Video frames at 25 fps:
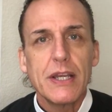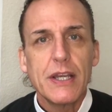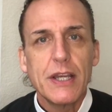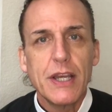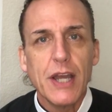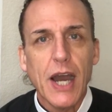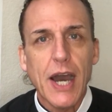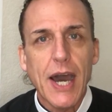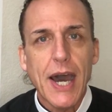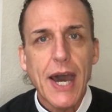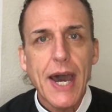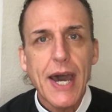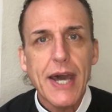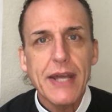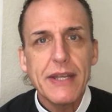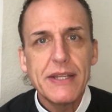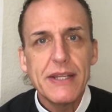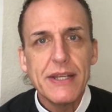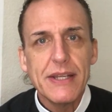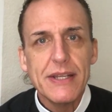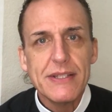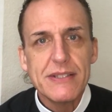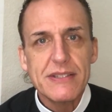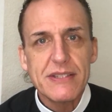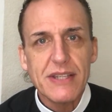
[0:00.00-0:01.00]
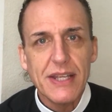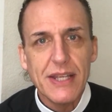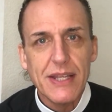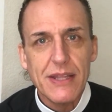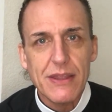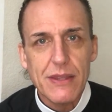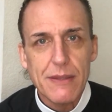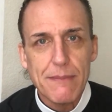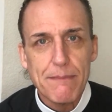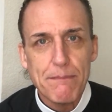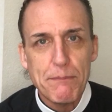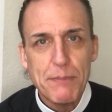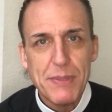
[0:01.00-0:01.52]
God is
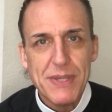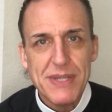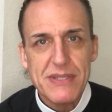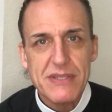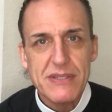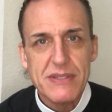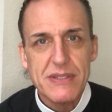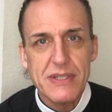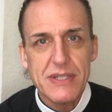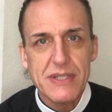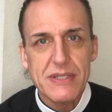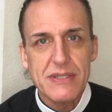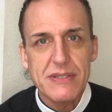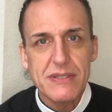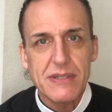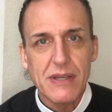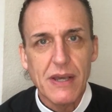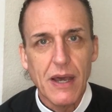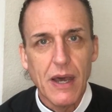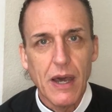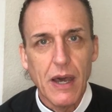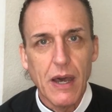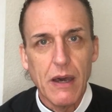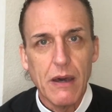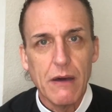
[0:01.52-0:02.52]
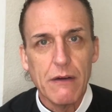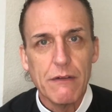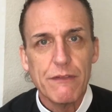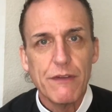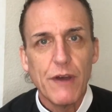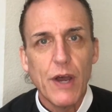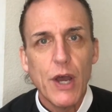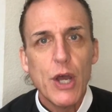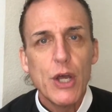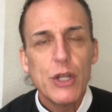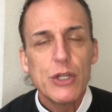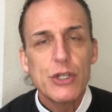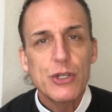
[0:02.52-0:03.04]
in the business of
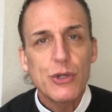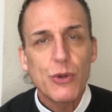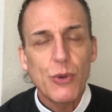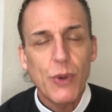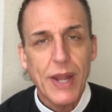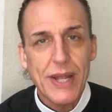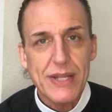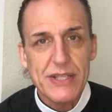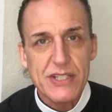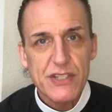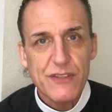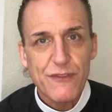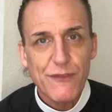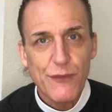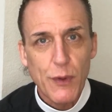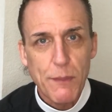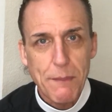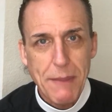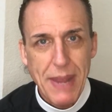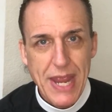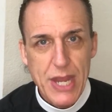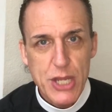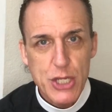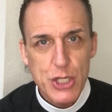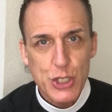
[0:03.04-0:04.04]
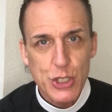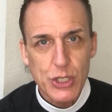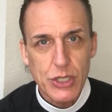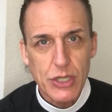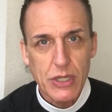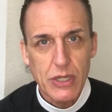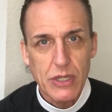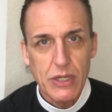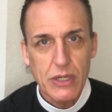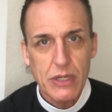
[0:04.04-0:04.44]
transformation,